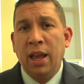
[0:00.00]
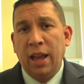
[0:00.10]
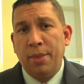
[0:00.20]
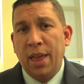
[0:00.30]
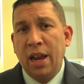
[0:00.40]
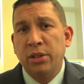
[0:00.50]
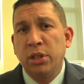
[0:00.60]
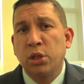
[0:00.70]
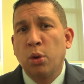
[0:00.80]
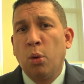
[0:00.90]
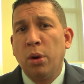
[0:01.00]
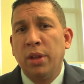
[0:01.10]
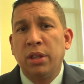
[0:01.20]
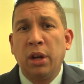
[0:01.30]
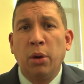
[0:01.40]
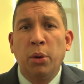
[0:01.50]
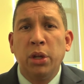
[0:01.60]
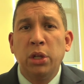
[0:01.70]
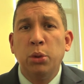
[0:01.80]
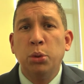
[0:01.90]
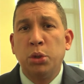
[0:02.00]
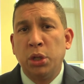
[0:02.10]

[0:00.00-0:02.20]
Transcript: And that is a score that they're going to use